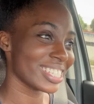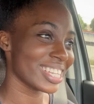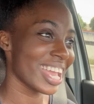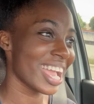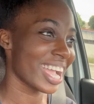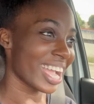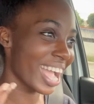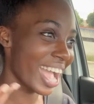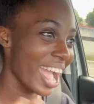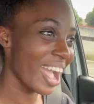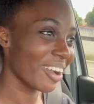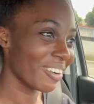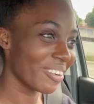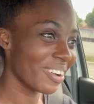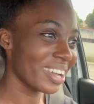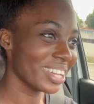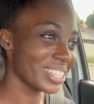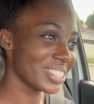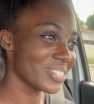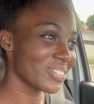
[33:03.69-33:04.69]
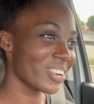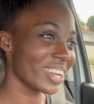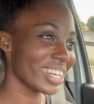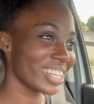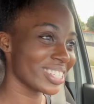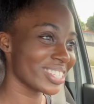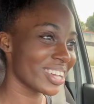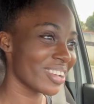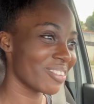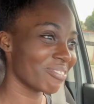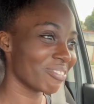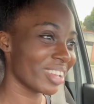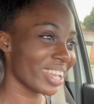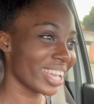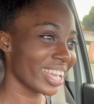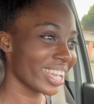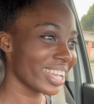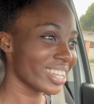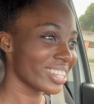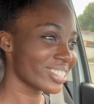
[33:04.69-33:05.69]
Like, I want to wear this on
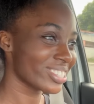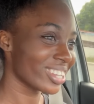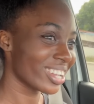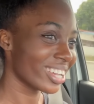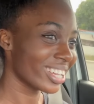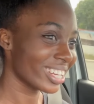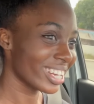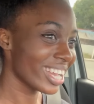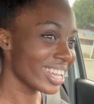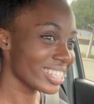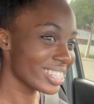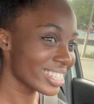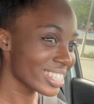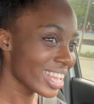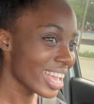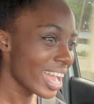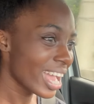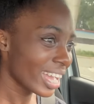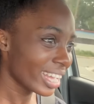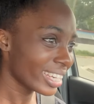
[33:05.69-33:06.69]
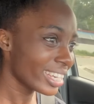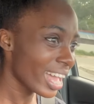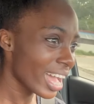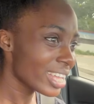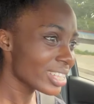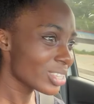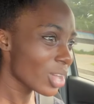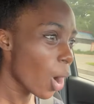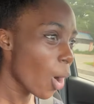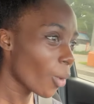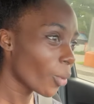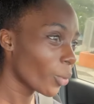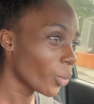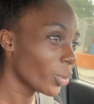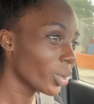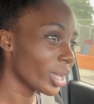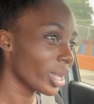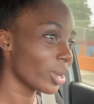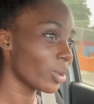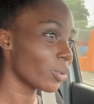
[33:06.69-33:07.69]
vacation. That's how
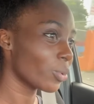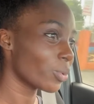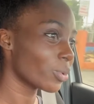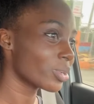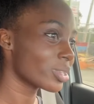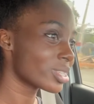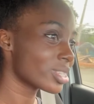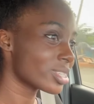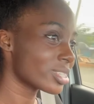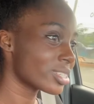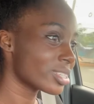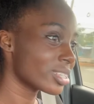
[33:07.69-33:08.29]
good it looks.